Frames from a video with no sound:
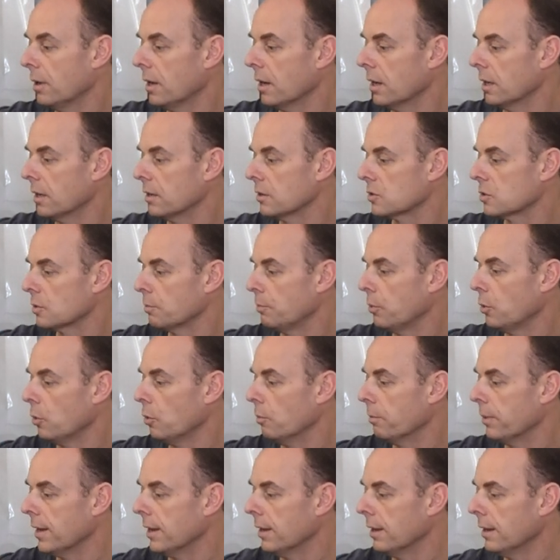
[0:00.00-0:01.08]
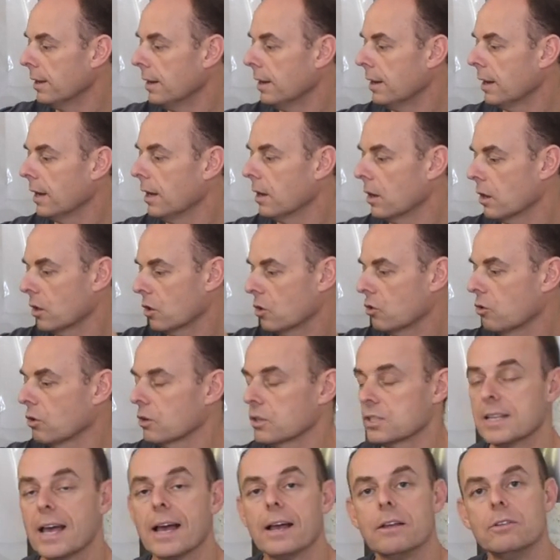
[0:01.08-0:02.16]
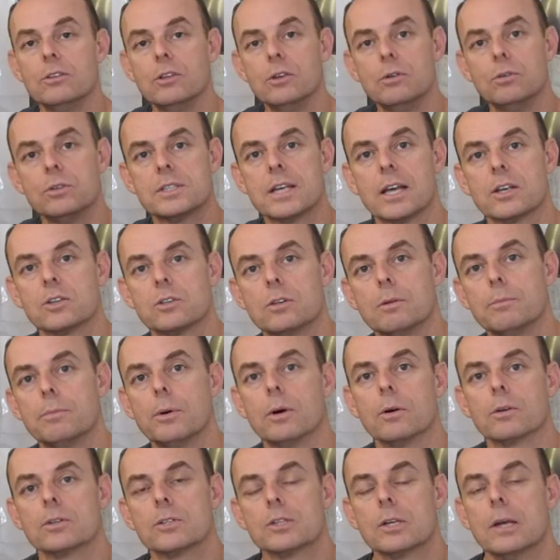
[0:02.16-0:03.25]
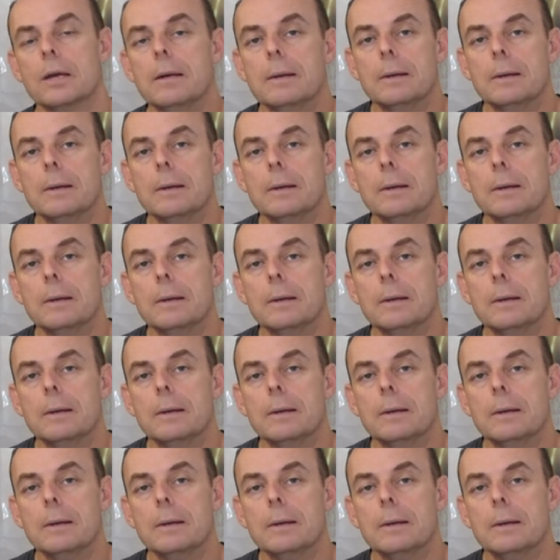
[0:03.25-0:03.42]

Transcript: uh, support bit uh, across that new section of box.